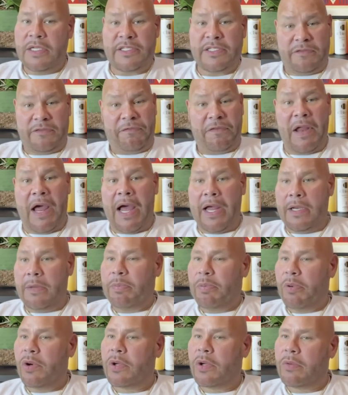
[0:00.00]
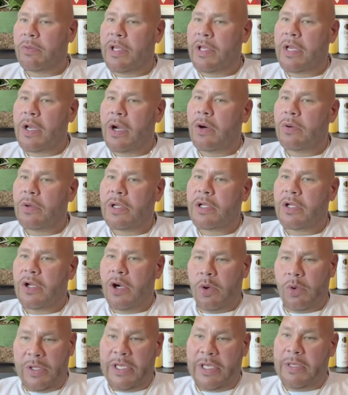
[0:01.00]
let's fly to Puerto Rico
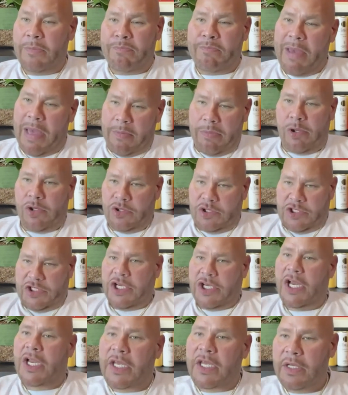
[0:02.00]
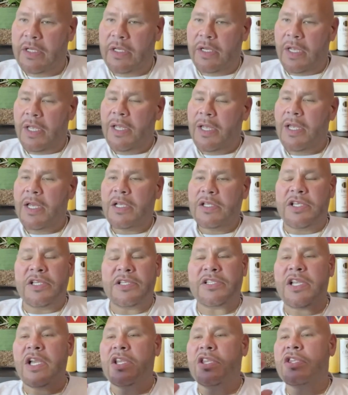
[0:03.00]
and go eat Bebo's chicken.
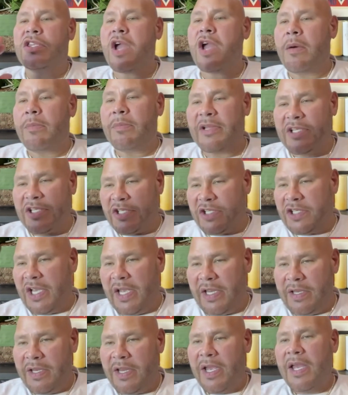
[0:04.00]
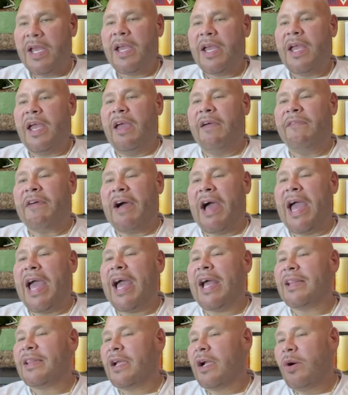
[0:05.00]
Just the dumbest shit. If I
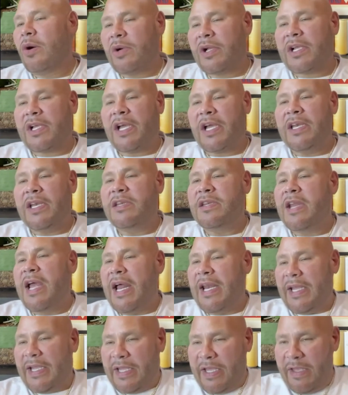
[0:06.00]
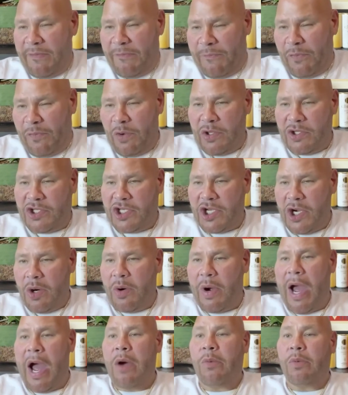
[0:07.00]
had to go to Connecticut for a
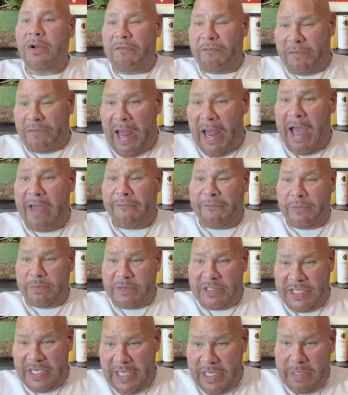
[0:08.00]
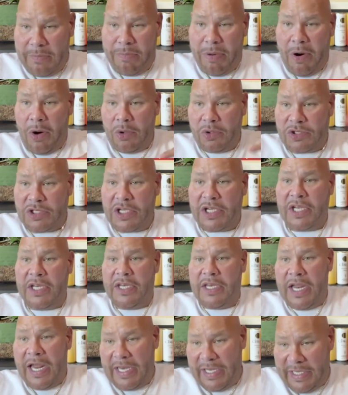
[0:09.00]
show, I would fly from Teterboro to
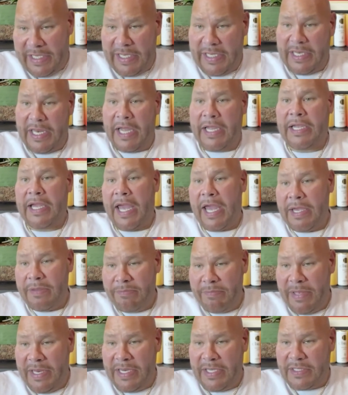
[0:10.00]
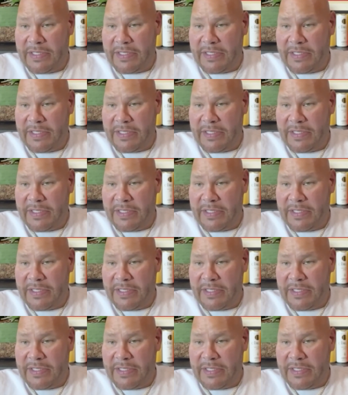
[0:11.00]
Connecticut like 8